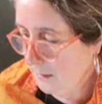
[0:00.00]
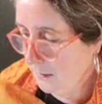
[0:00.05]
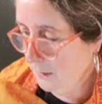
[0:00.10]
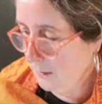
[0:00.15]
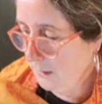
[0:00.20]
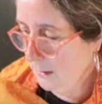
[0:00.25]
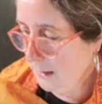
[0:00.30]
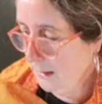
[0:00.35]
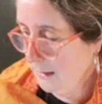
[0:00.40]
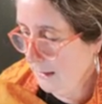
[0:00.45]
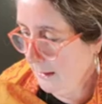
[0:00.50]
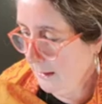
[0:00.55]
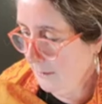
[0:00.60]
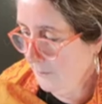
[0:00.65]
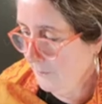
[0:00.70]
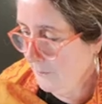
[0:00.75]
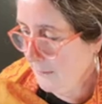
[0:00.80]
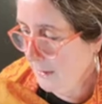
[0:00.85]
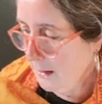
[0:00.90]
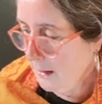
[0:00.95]

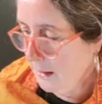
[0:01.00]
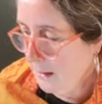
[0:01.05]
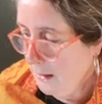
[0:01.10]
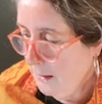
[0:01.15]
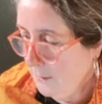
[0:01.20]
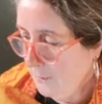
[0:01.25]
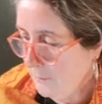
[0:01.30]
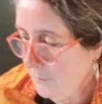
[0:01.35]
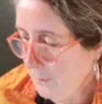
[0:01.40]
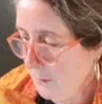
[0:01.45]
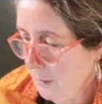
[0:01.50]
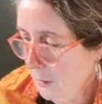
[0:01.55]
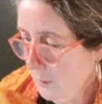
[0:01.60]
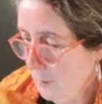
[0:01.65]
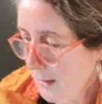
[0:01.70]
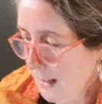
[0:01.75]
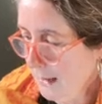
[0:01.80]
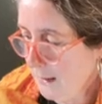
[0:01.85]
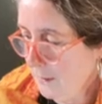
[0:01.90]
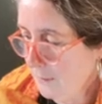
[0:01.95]
Okay.
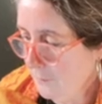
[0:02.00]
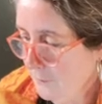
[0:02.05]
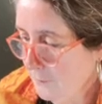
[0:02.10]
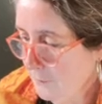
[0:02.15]
So, and